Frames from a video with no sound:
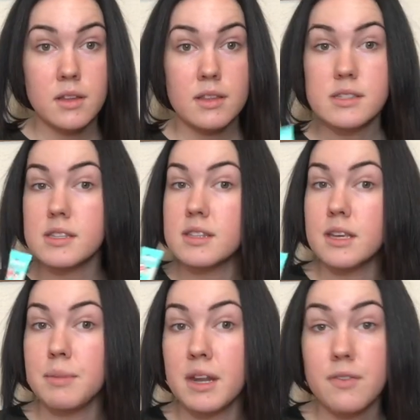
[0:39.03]
This is
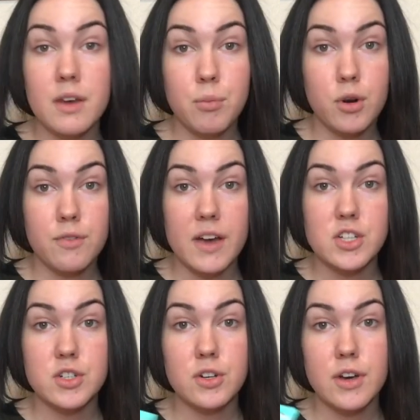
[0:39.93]
the Benefit
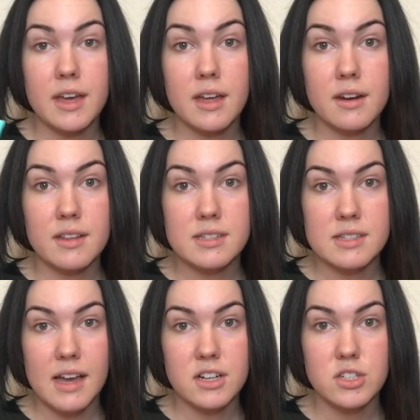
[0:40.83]
Professional, and this
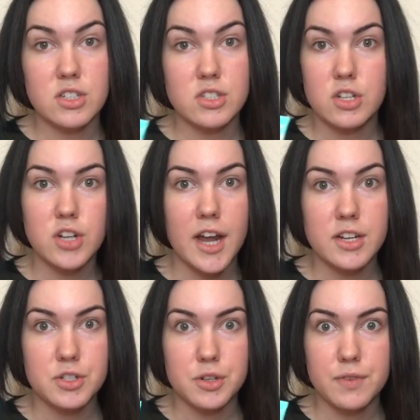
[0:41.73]
is actually just a tried
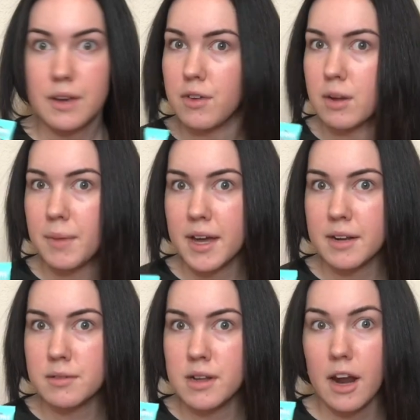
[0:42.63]
and true favorite of
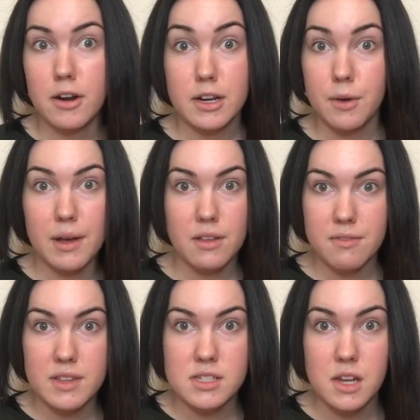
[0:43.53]
mine. I already know I
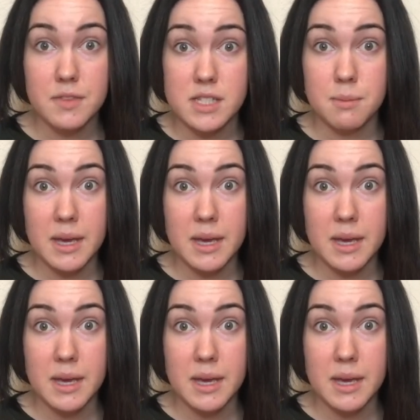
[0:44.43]
love this stuff, it's